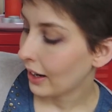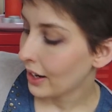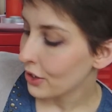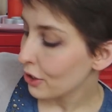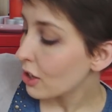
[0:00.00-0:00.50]

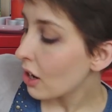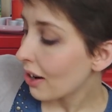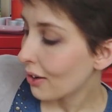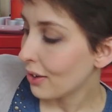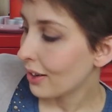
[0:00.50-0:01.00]
I don't
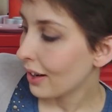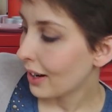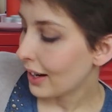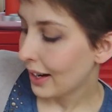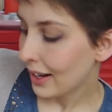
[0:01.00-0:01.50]
know,
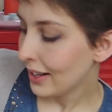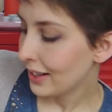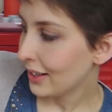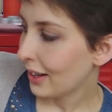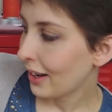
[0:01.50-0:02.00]

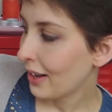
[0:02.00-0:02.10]
I